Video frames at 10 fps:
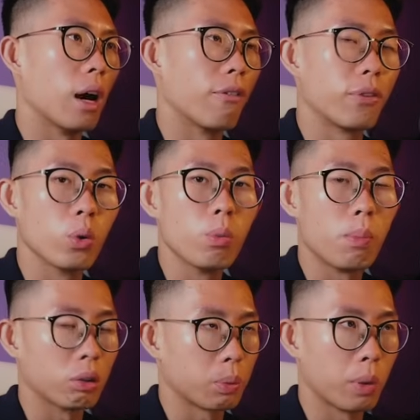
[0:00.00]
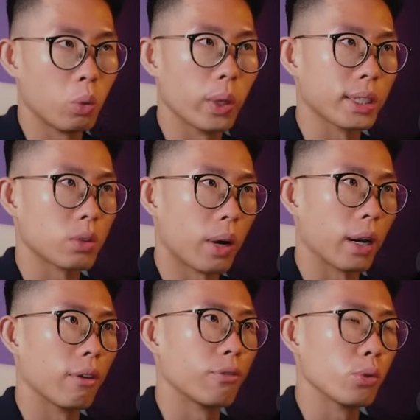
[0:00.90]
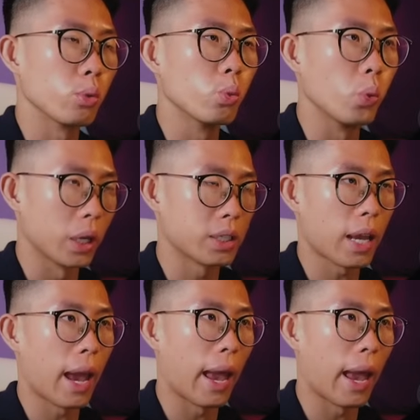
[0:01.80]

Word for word: A few multiple wicks, right? A few wicks